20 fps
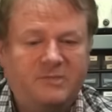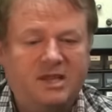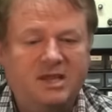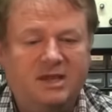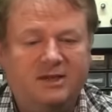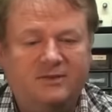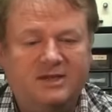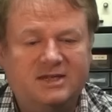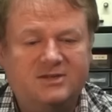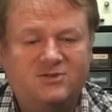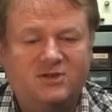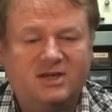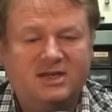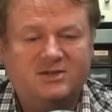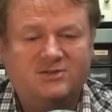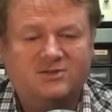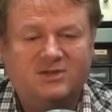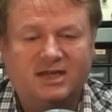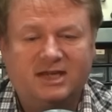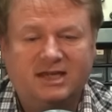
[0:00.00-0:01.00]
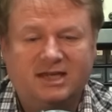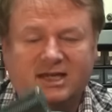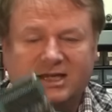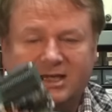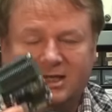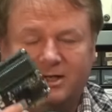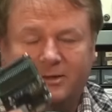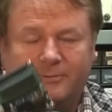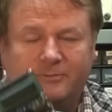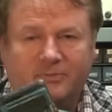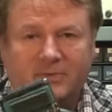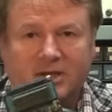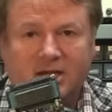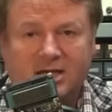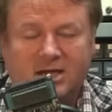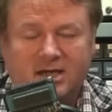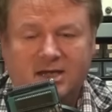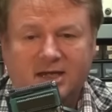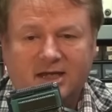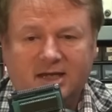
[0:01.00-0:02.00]
and this is a
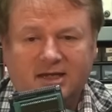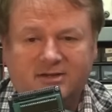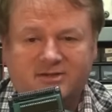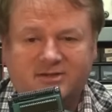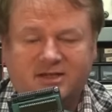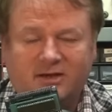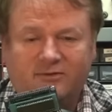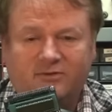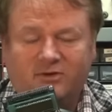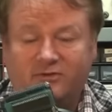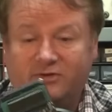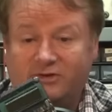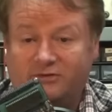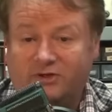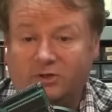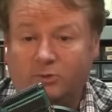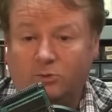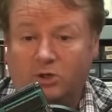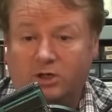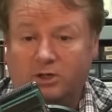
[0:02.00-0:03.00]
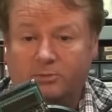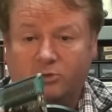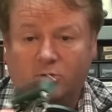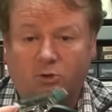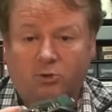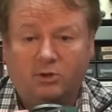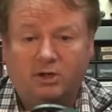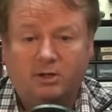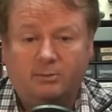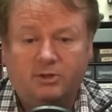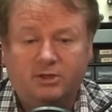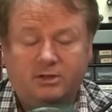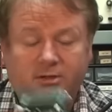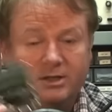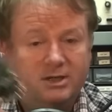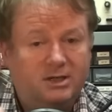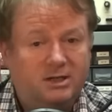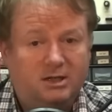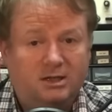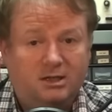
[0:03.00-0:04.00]
8751 programmer,
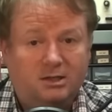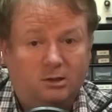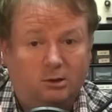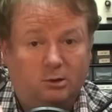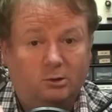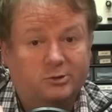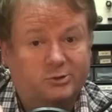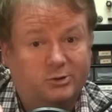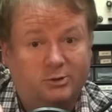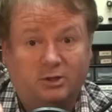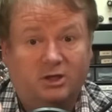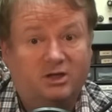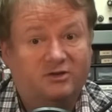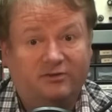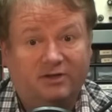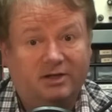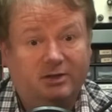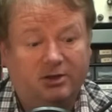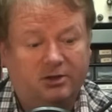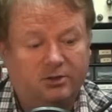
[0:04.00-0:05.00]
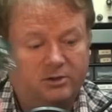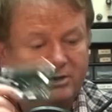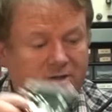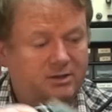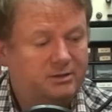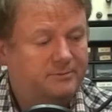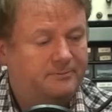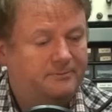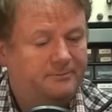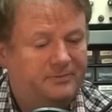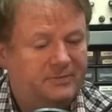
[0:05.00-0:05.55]
also not very good.